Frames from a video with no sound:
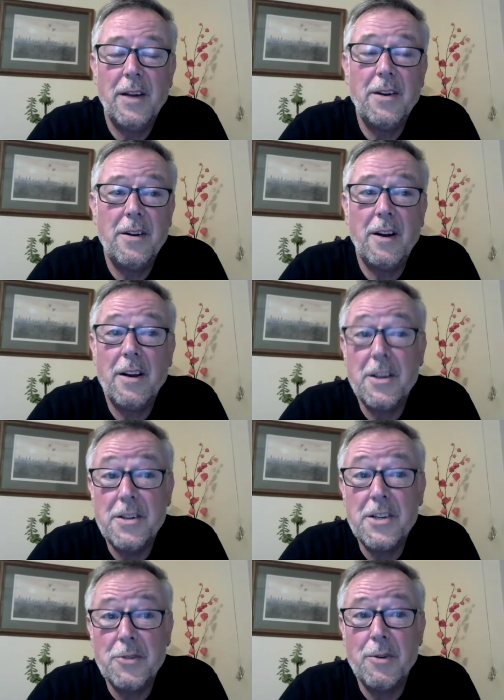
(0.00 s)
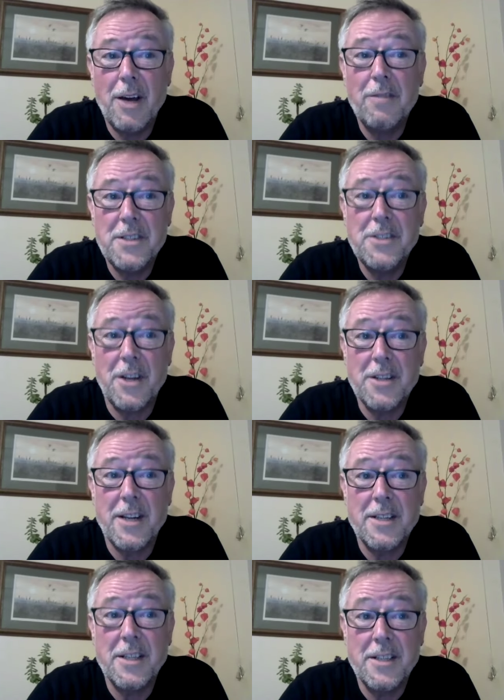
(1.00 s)
And unconditional love is
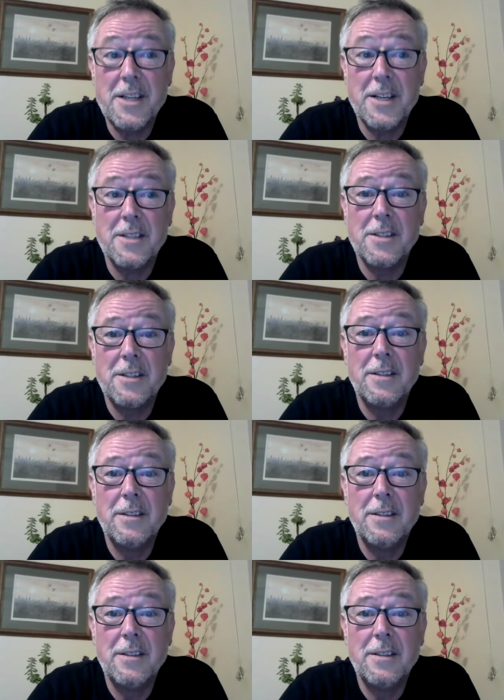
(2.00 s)
just as it is